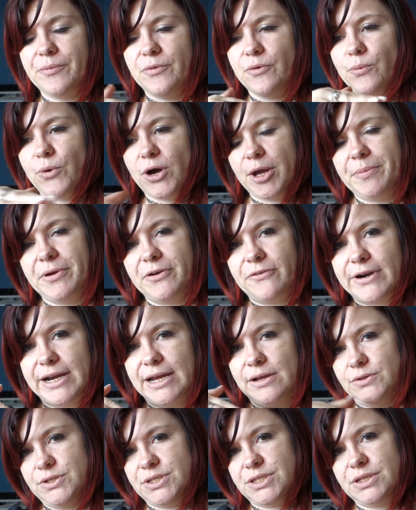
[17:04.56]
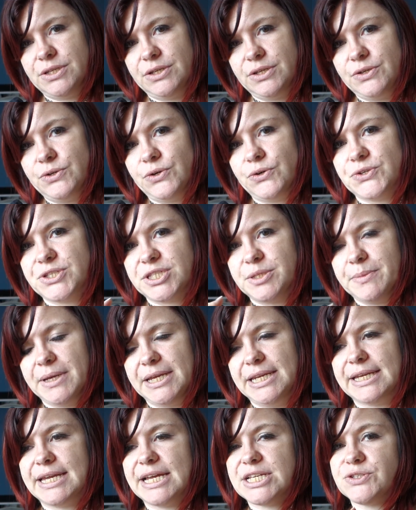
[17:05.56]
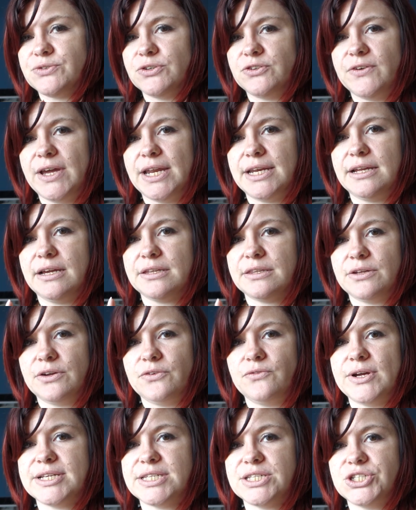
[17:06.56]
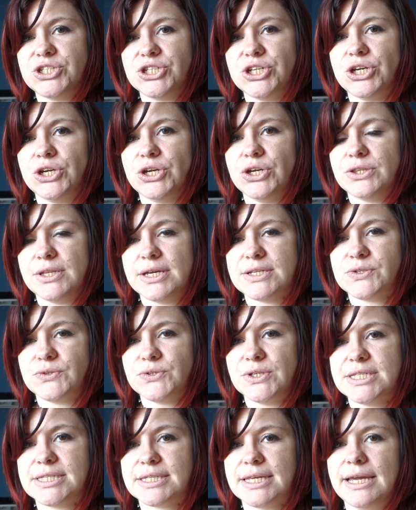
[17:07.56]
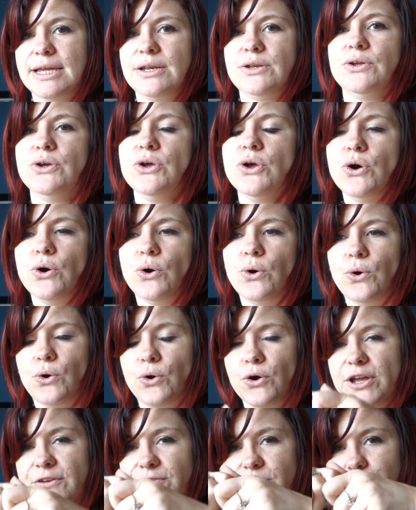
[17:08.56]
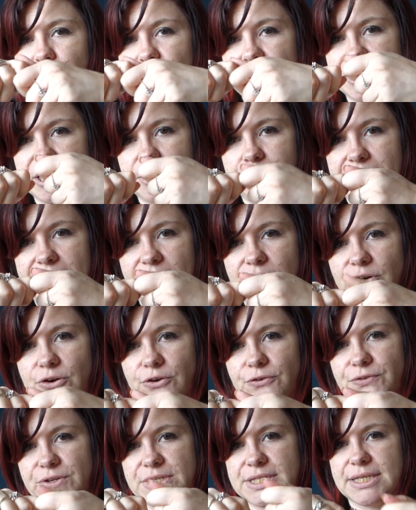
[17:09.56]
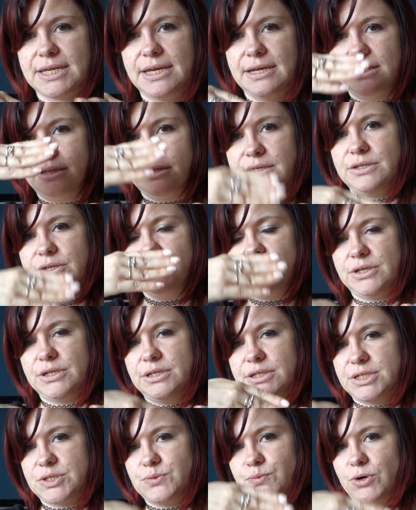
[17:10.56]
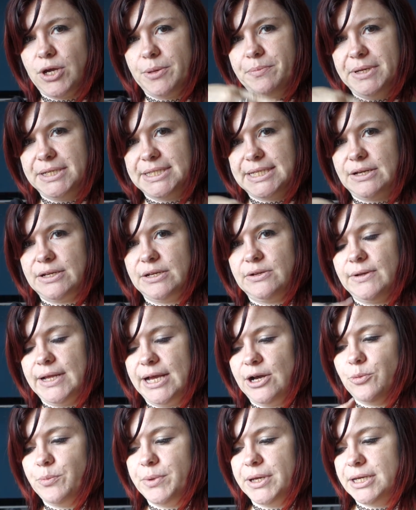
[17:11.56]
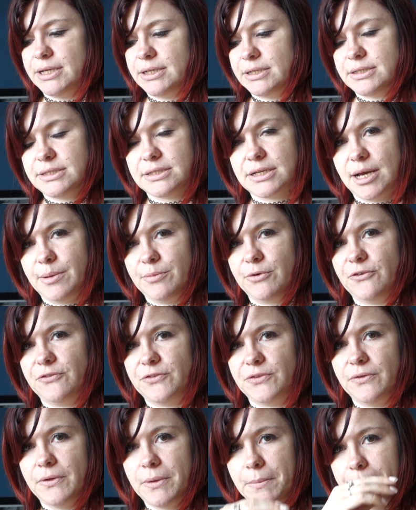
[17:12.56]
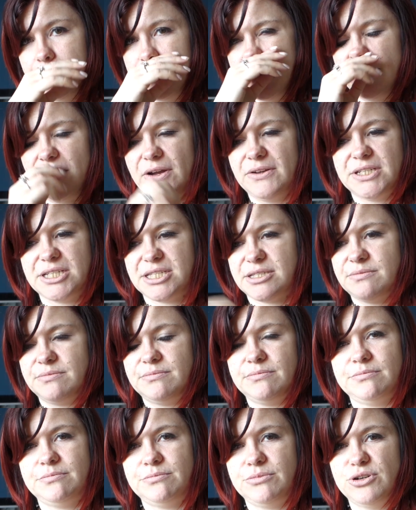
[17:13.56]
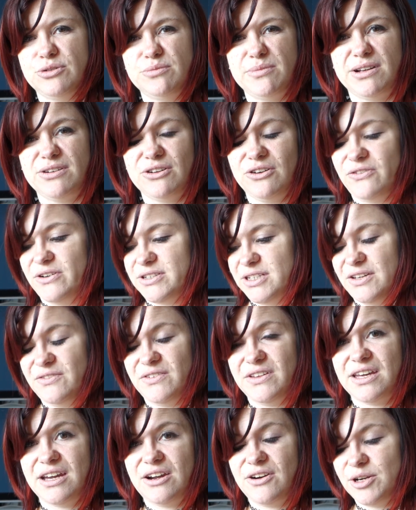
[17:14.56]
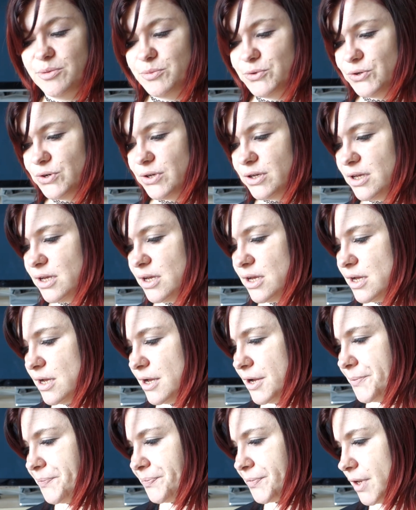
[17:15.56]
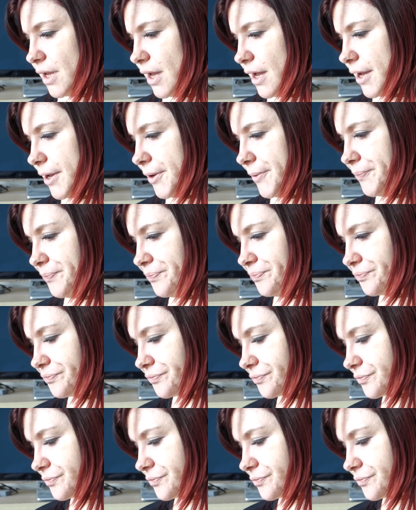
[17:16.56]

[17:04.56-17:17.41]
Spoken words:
wipe it around your ostomy, and it gets rid of any other residue that's on your skin. Or if you're pulling your bag off your skin, you can just wipe it down, it'll help it to come off. But I just pull mine off, I don't even care anymore. The